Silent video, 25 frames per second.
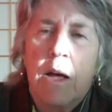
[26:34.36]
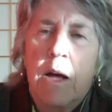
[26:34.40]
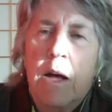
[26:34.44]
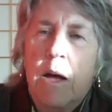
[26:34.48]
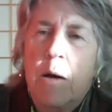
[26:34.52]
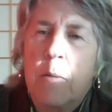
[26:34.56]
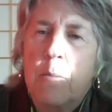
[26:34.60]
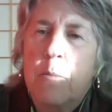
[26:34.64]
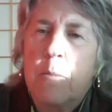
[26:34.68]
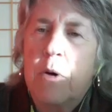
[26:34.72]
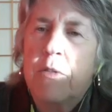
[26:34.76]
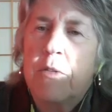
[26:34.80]

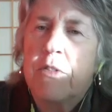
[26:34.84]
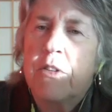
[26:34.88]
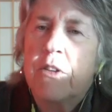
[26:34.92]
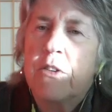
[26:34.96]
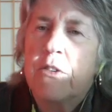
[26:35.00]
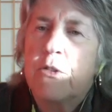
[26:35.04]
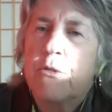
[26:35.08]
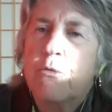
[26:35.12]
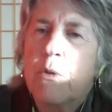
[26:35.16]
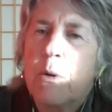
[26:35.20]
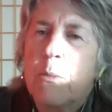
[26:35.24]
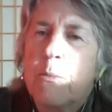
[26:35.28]
but
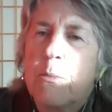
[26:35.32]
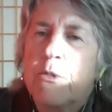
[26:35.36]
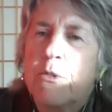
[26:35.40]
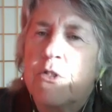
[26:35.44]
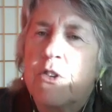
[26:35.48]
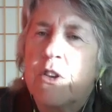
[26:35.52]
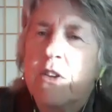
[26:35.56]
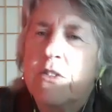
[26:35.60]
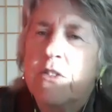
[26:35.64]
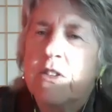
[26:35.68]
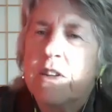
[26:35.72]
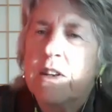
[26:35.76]
this
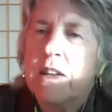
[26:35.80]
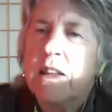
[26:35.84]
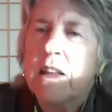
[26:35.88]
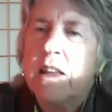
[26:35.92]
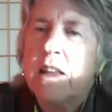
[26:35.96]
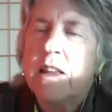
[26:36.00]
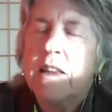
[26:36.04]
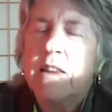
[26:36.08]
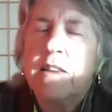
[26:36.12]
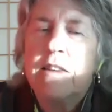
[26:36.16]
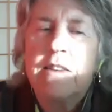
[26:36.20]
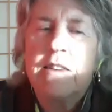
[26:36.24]
represents an
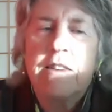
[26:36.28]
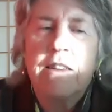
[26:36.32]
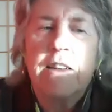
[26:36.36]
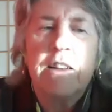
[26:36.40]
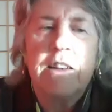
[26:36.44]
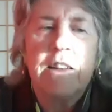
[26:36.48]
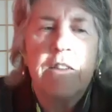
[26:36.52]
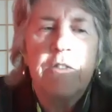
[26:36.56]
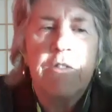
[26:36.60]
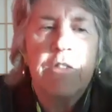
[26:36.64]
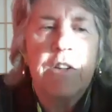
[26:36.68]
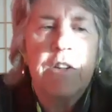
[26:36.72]

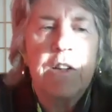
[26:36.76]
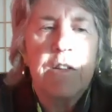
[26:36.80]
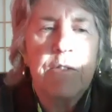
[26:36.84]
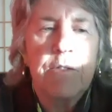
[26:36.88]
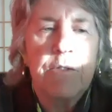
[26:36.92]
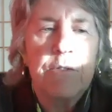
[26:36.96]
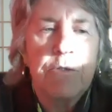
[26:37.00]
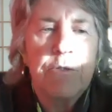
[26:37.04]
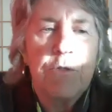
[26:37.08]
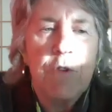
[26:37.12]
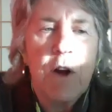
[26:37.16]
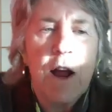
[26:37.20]
insignificant
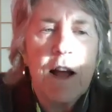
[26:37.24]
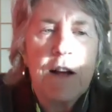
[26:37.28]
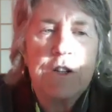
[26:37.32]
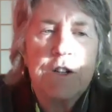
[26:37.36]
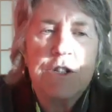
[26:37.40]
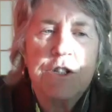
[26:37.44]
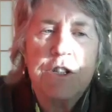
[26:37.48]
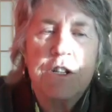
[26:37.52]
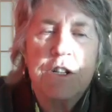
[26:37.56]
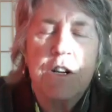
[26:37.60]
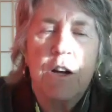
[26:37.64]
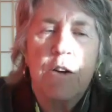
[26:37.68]

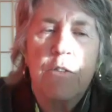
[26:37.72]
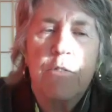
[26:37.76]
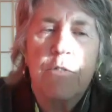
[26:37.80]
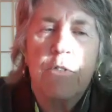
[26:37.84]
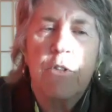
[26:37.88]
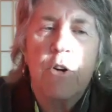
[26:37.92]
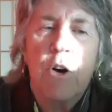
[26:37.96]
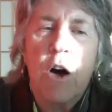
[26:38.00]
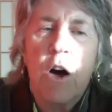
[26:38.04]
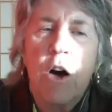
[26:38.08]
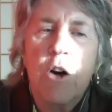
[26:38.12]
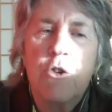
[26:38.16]
fraction of the
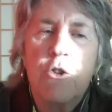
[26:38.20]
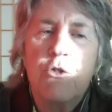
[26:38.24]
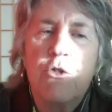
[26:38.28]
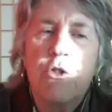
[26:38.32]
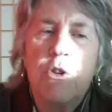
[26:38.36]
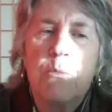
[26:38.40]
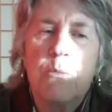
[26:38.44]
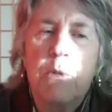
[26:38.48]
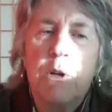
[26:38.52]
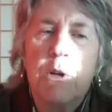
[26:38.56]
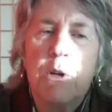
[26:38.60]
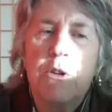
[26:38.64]
100
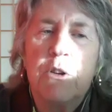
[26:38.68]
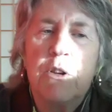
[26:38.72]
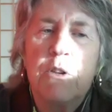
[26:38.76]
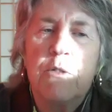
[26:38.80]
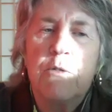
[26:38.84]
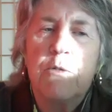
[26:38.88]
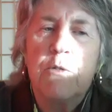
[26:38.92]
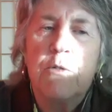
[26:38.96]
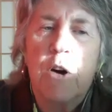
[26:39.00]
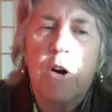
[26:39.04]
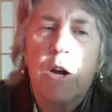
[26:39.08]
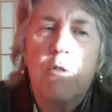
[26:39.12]
million
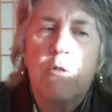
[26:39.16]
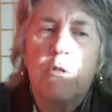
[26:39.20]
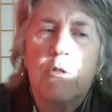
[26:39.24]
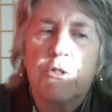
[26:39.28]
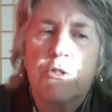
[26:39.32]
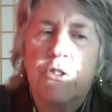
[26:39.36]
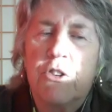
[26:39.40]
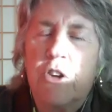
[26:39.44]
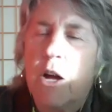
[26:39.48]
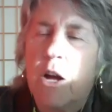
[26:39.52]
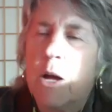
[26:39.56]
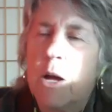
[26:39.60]
viral
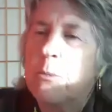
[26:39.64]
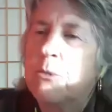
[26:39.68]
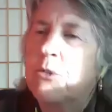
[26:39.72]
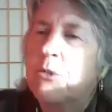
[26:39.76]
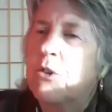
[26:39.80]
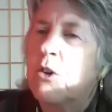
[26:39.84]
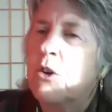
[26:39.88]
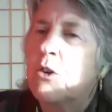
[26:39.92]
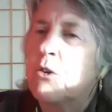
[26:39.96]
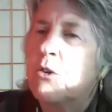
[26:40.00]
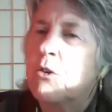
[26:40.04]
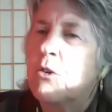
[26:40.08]
types
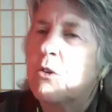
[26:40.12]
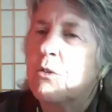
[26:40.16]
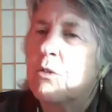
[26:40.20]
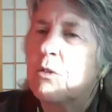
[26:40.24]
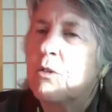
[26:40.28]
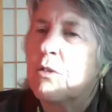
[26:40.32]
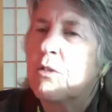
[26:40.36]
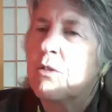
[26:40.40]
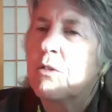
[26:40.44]
on Earth.